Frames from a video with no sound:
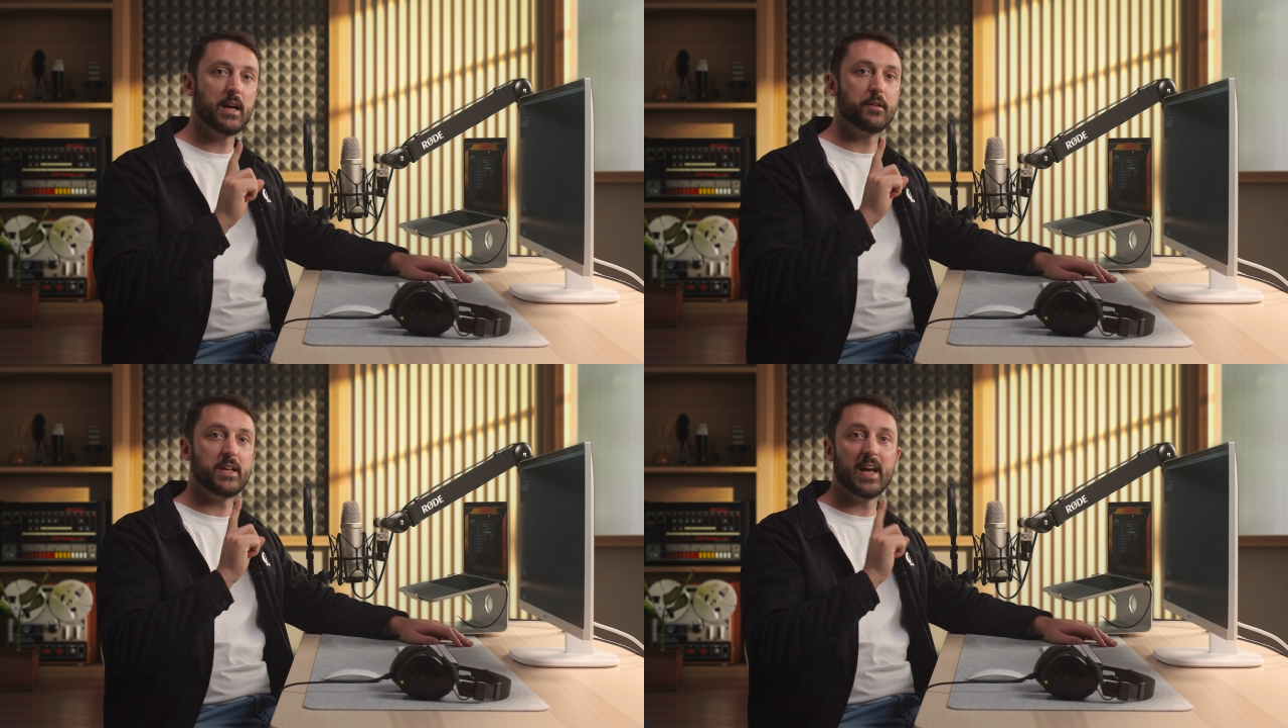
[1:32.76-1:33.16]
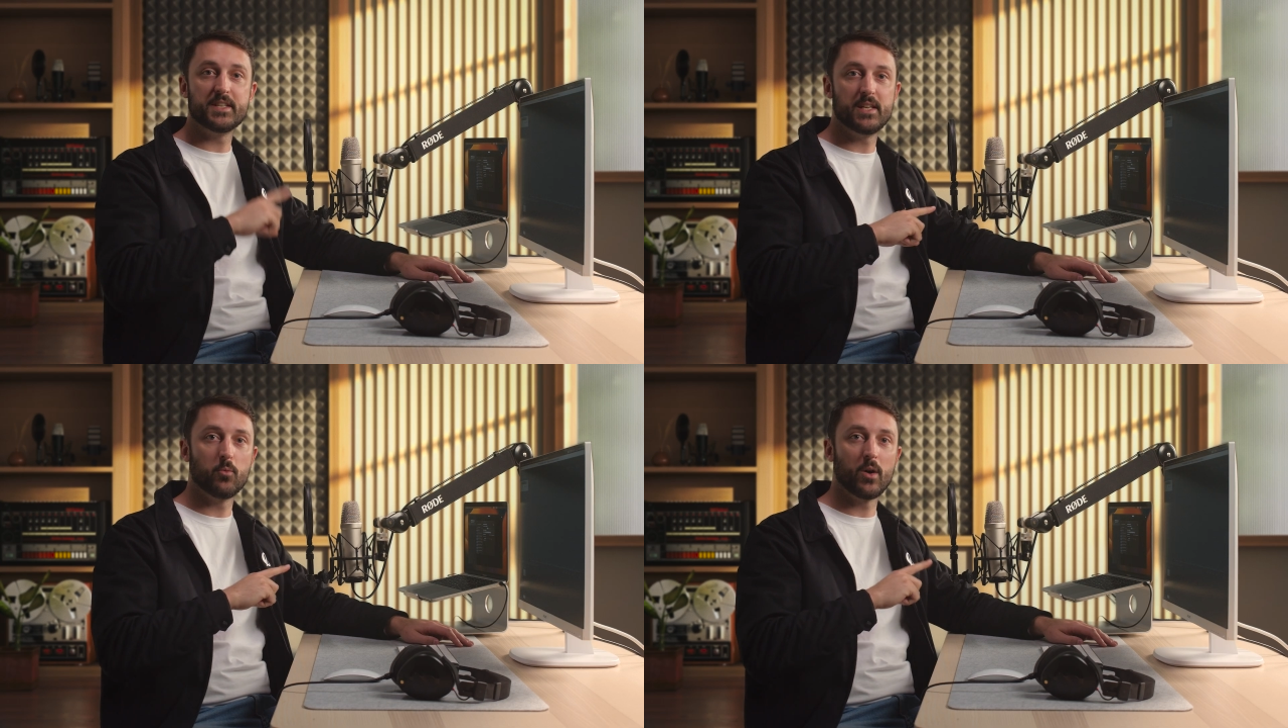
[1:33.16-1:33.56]
Now, the
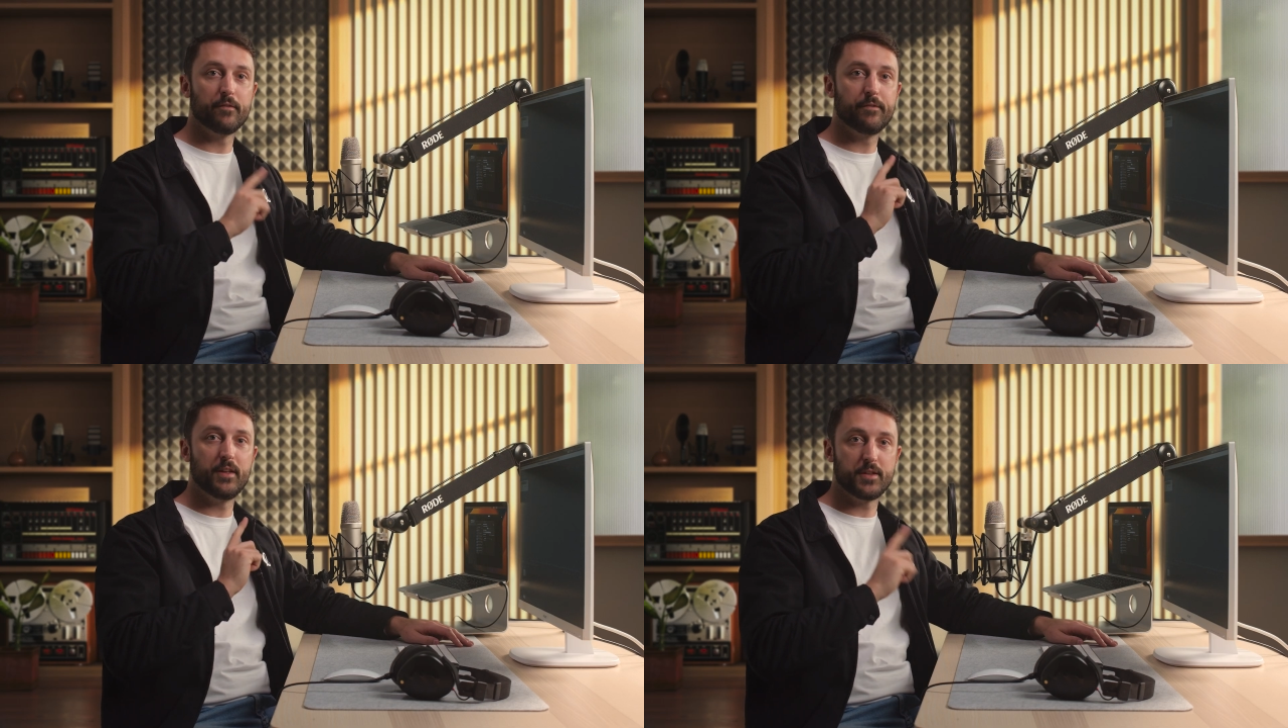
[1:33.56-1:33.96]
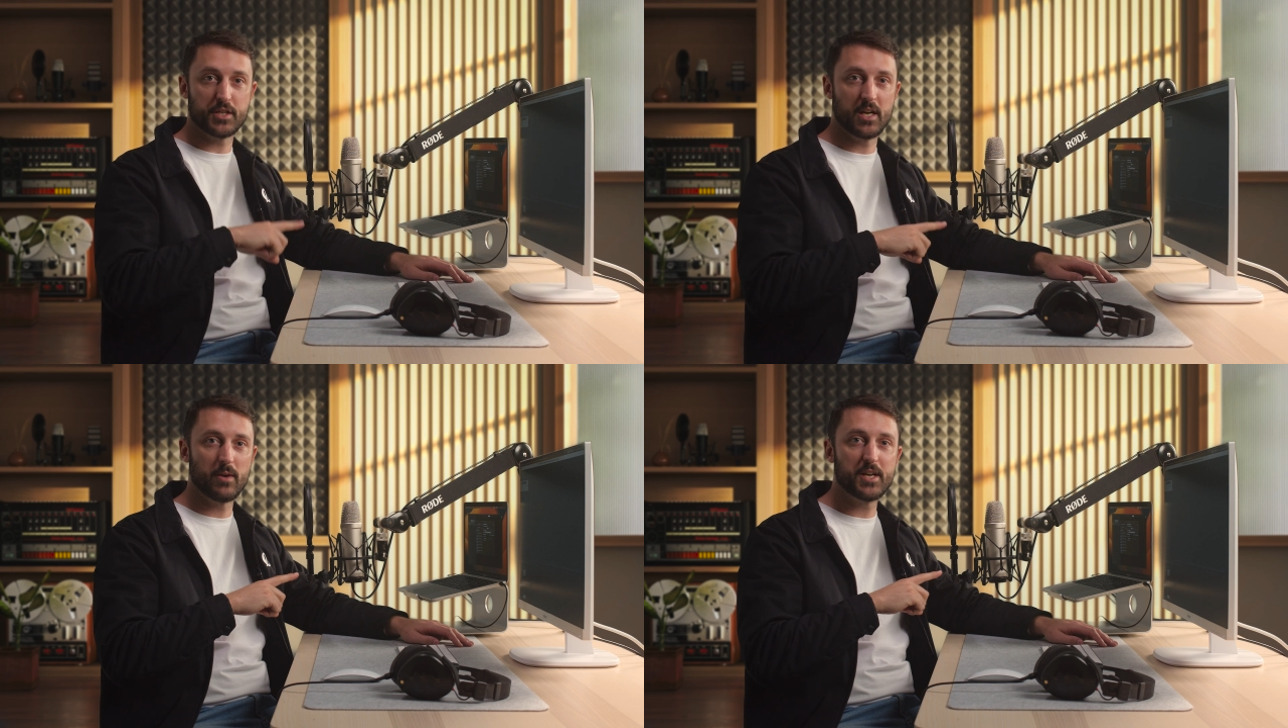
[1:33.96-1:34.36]
NT1 fifth
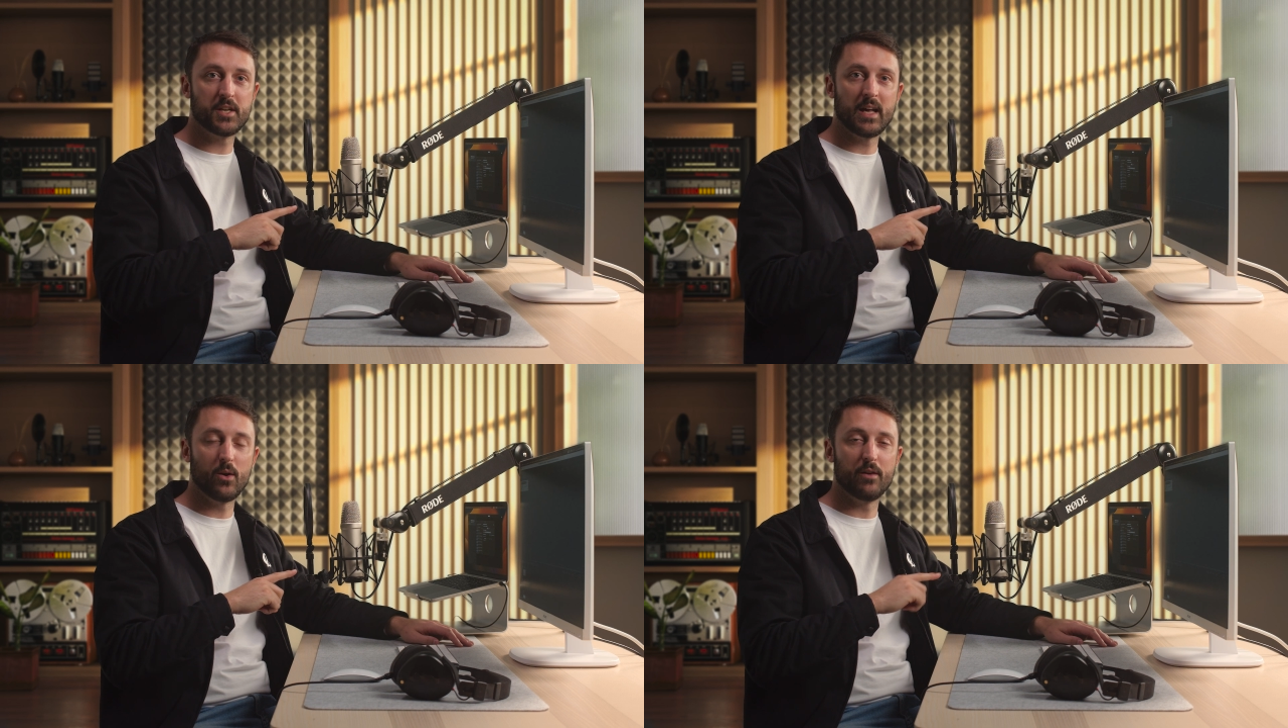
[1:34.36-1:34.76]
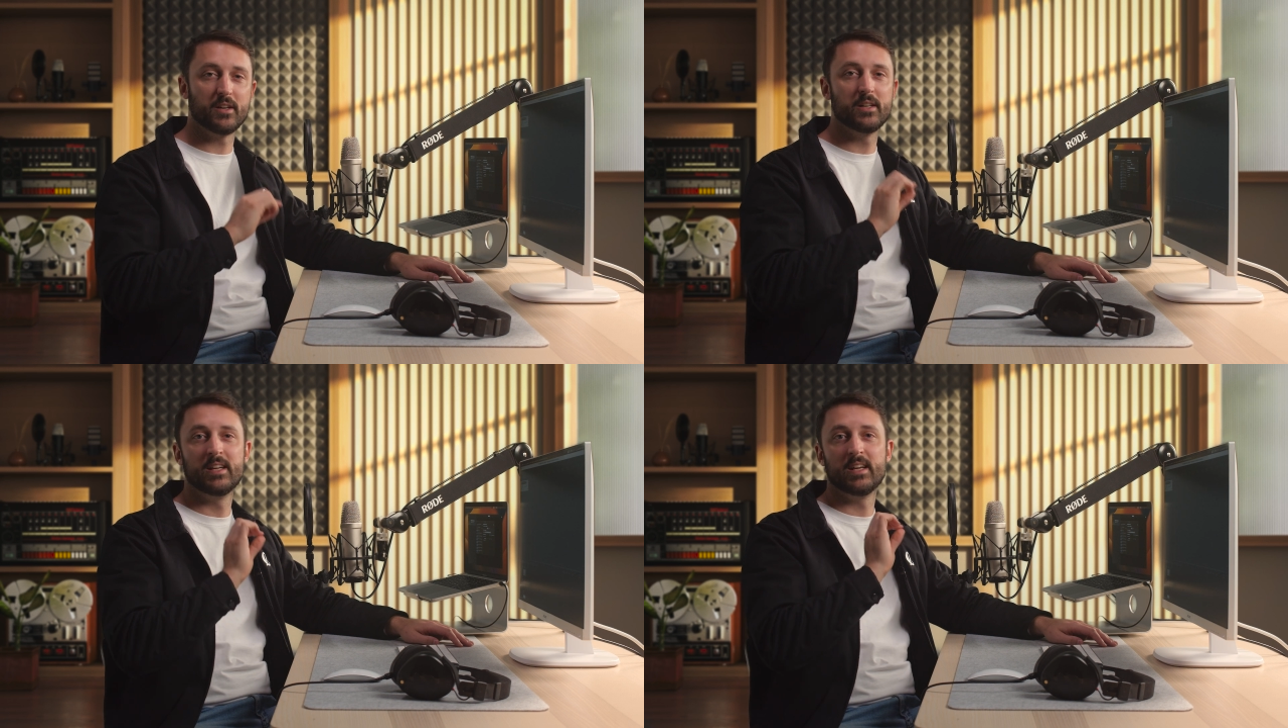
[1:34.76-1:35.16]
generation, however,